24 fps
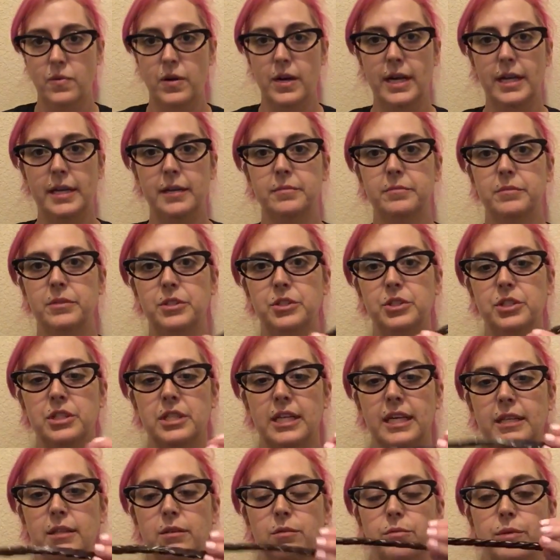All right. They're just
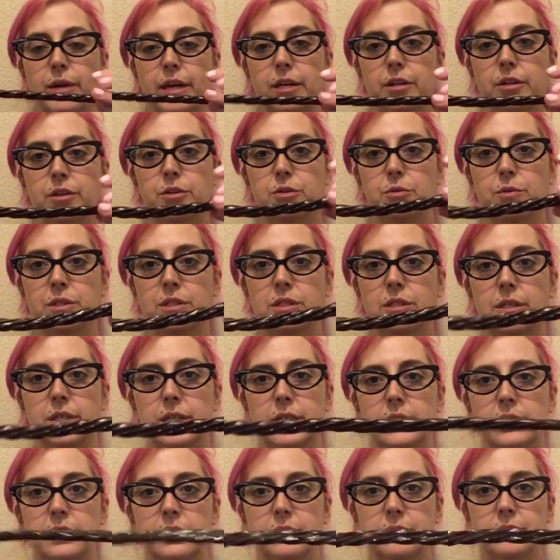like the regular
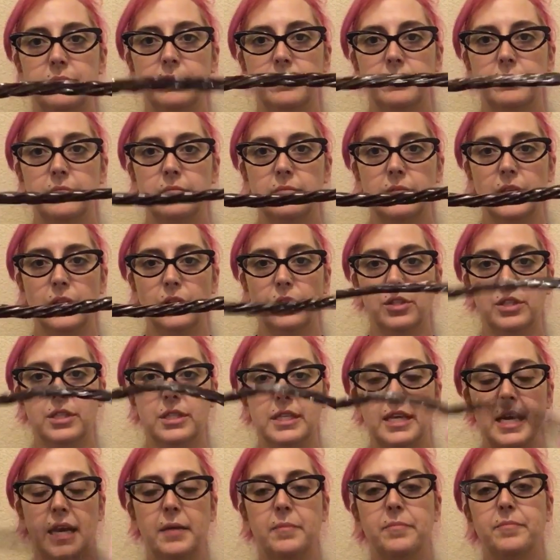Twizzlers. They look the
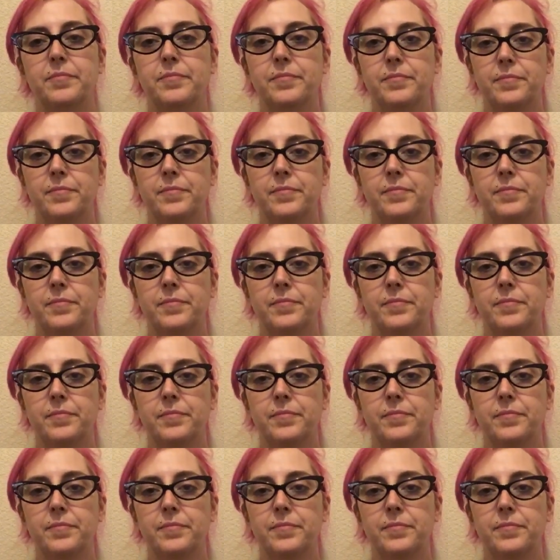same.